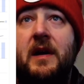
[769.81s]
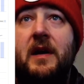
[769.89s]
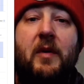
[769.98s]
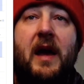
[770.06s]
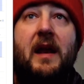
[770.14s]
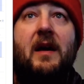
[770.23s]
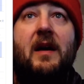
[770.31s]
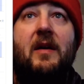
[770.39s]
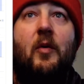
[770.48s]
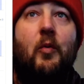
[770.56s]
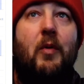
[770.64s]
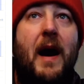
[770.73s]
We had a
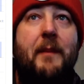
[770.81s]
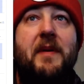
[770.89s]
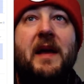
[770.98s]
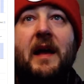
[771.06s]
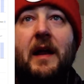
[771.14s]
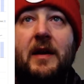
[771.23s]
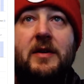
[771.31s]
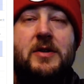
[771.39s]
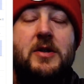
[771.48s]
whopping